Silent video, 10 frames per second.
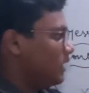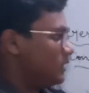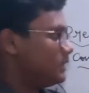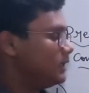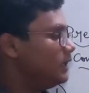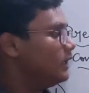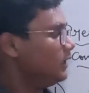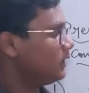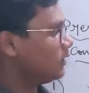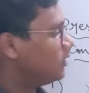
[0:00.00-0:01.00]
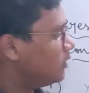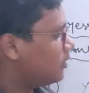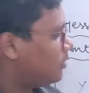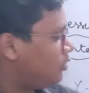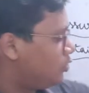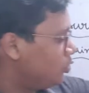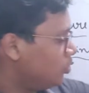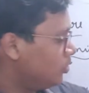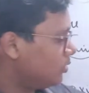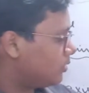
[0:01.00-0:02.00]
See here,
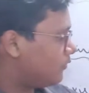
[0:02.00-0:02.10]
two